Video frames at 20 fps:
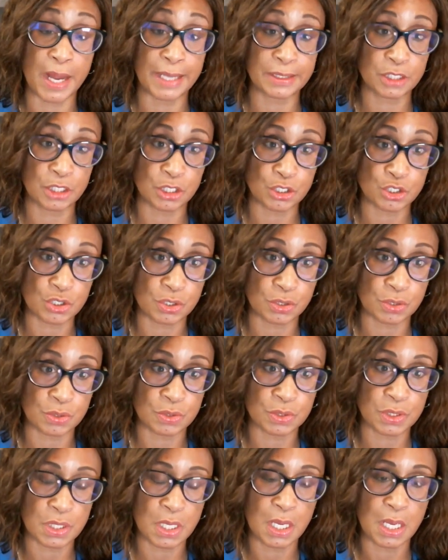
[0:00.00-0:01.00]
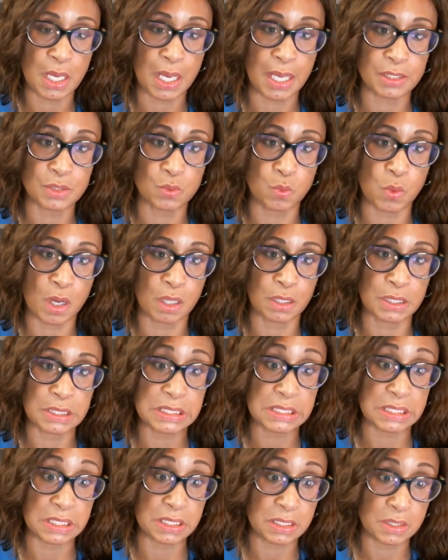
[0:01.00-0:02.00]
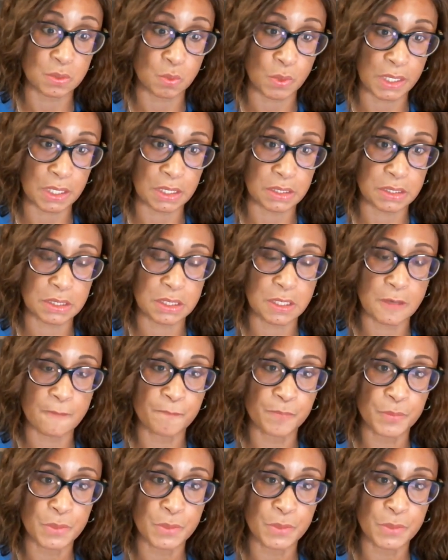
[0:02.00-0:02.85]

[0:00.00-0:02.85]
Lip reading: practitioners as well as C-suites.